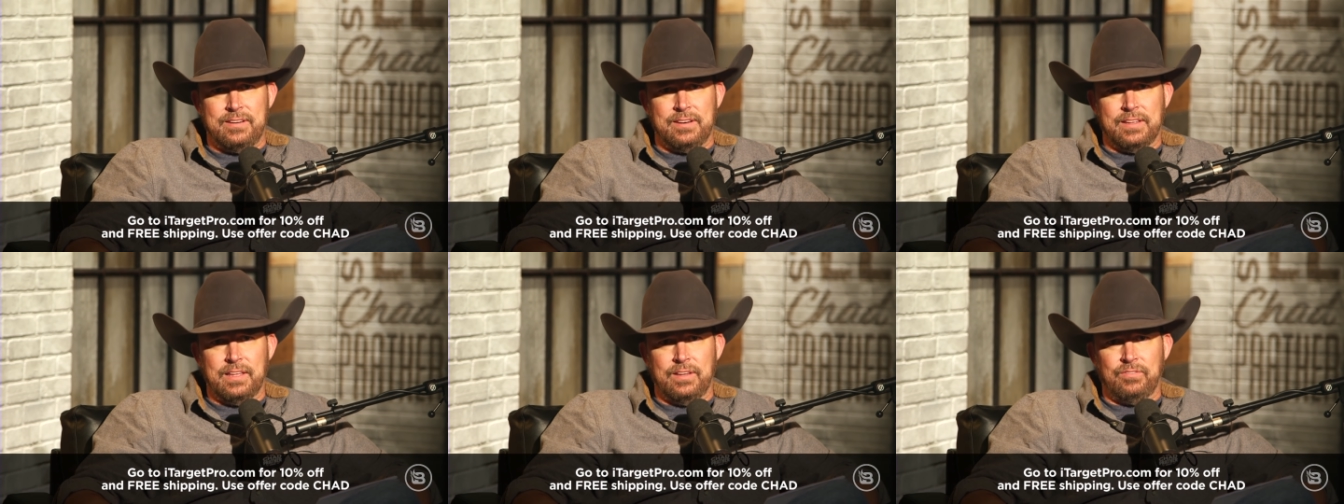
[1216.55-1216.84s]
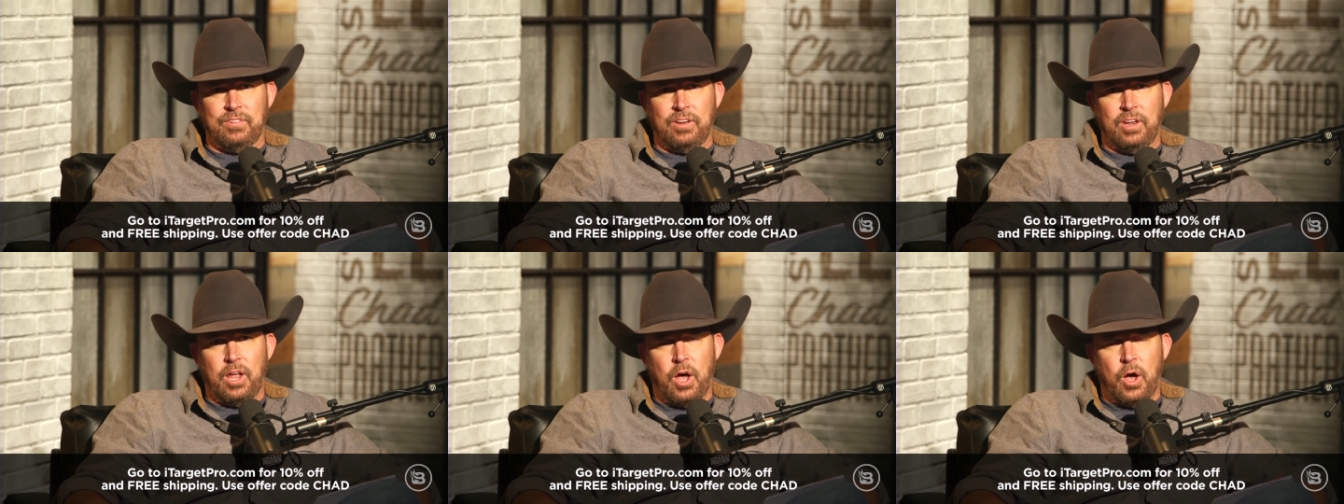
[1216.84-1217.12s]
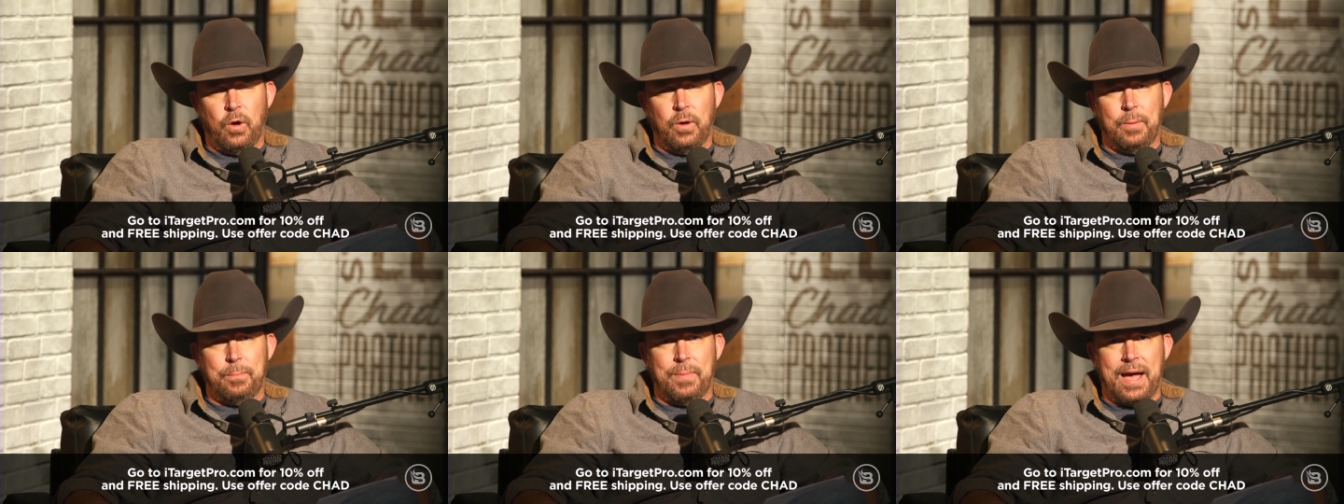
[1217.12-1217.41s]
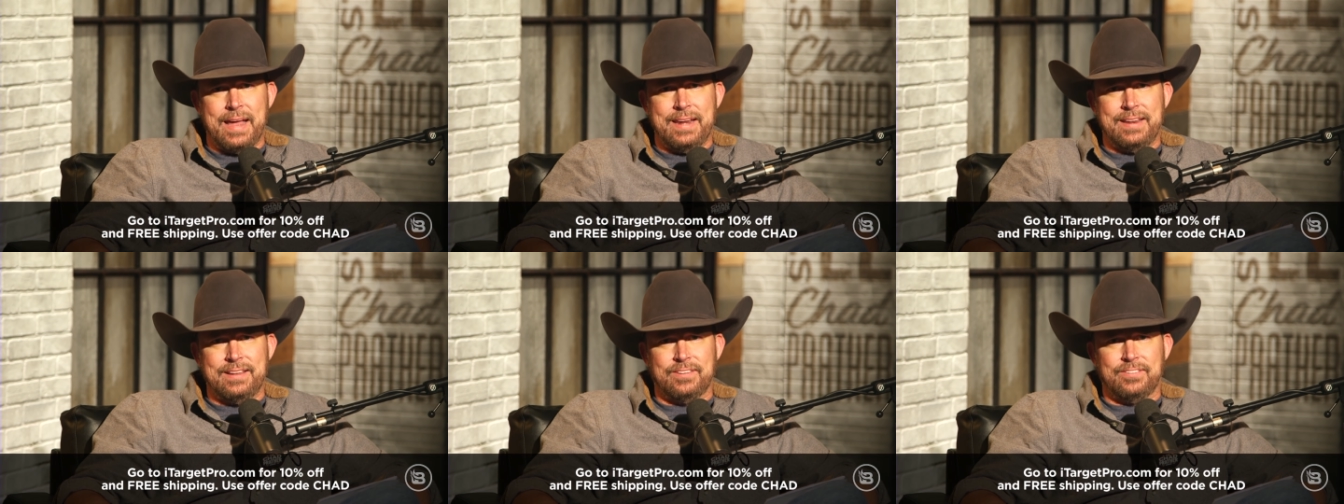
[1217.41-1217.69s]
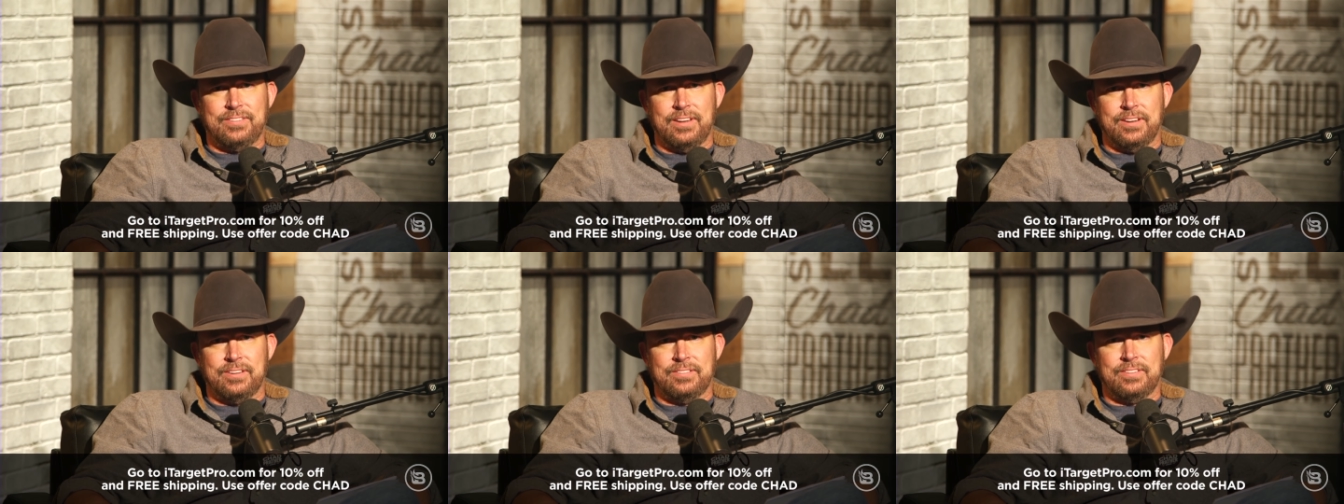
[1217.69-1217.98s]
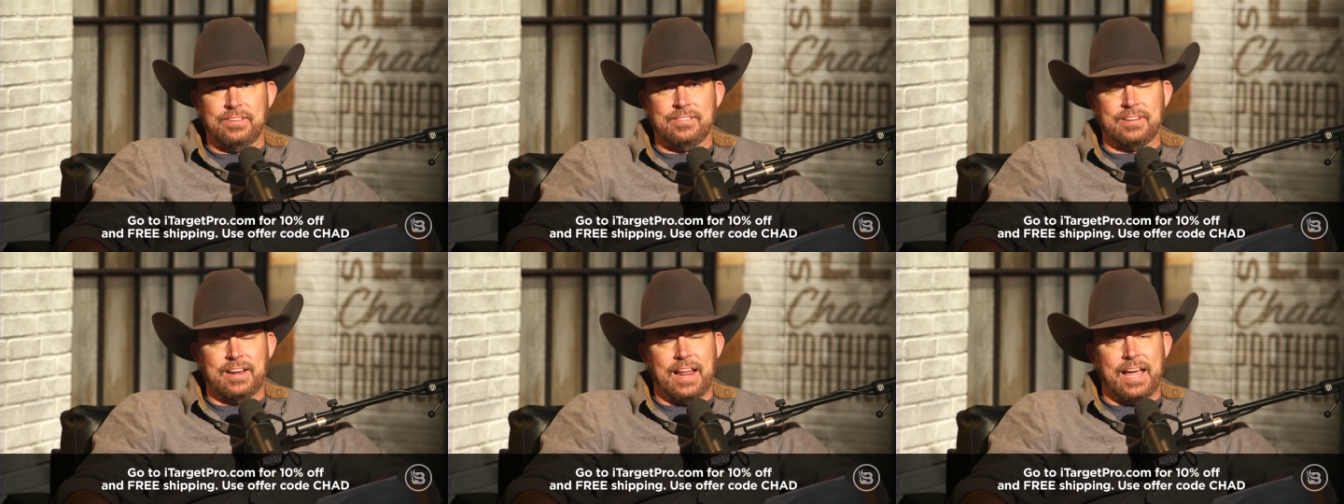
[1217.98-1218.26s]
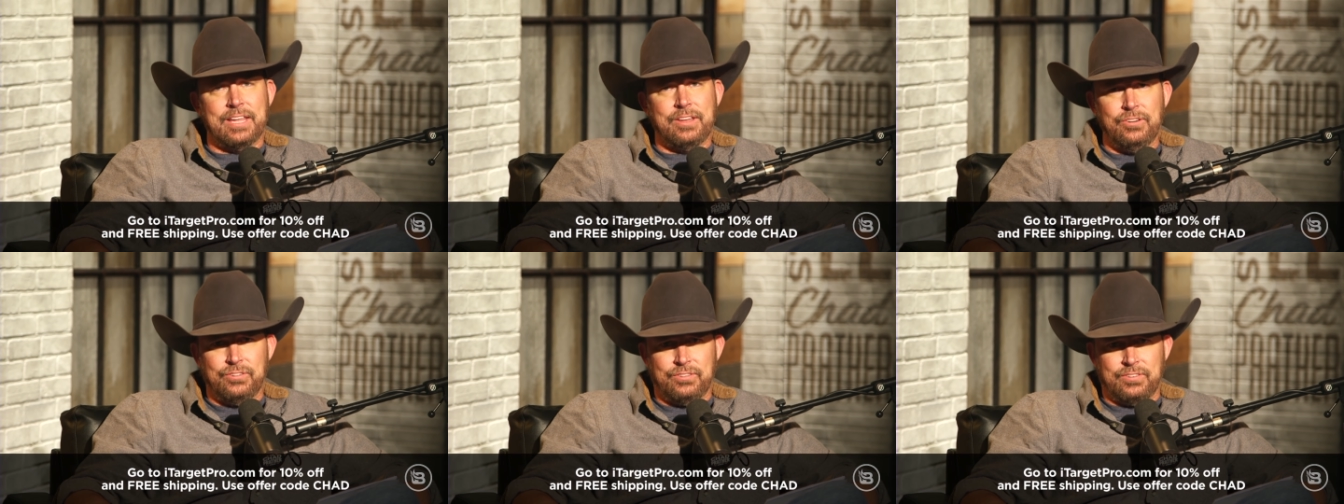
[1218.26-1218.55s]
to give law-abiding citizens
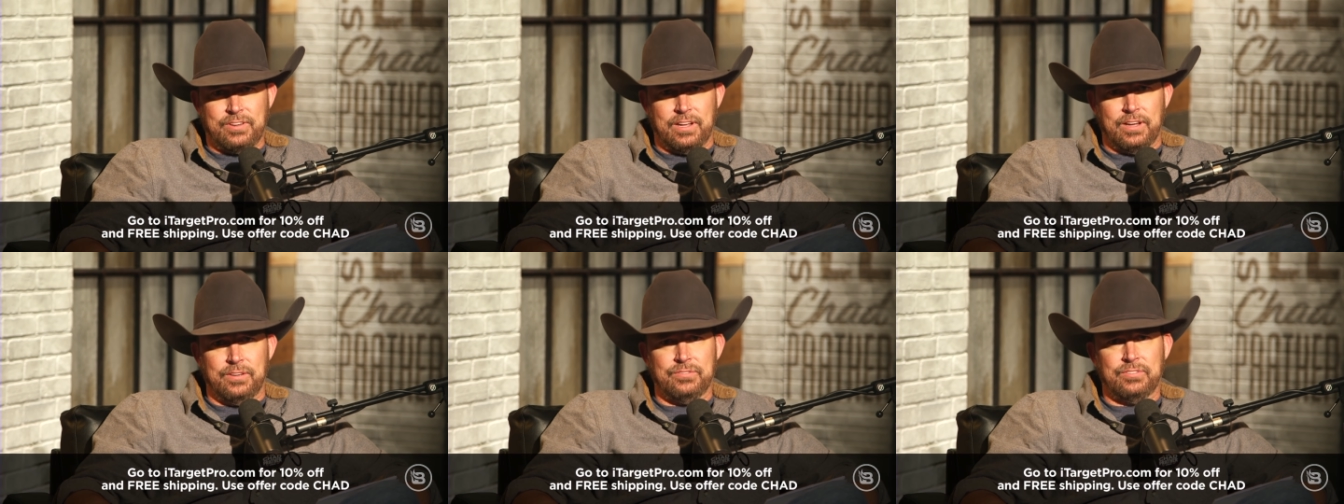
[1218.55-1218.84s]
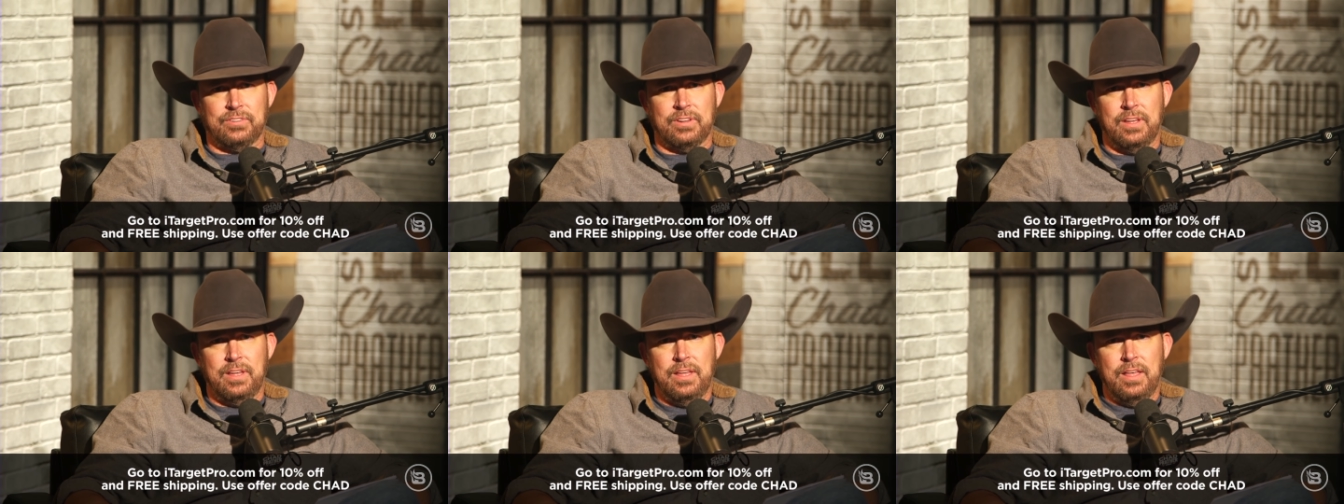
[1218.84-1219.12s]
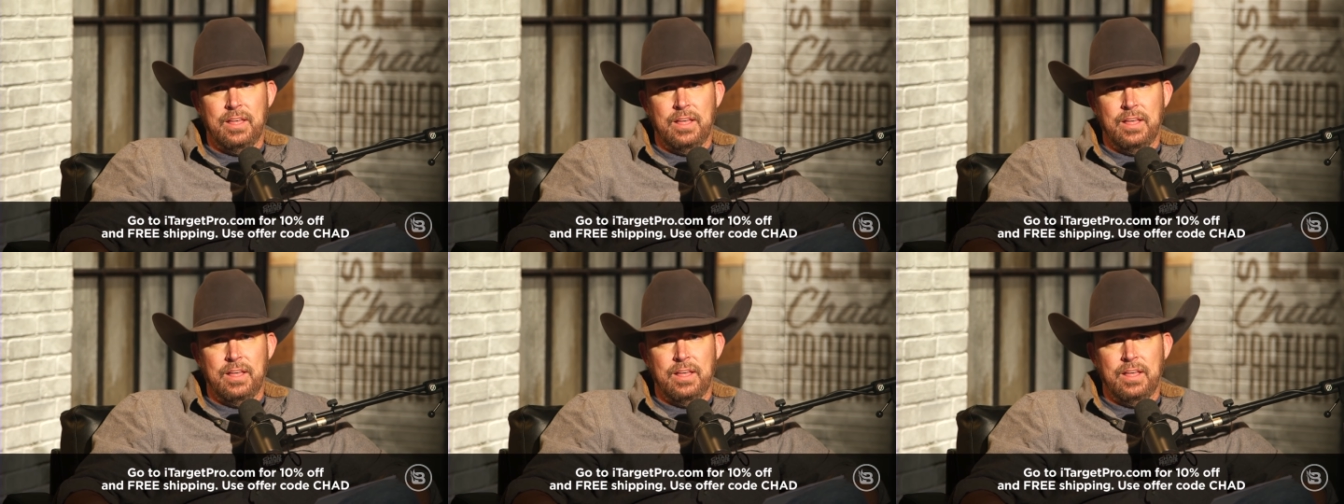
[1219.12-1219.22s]
like yourselves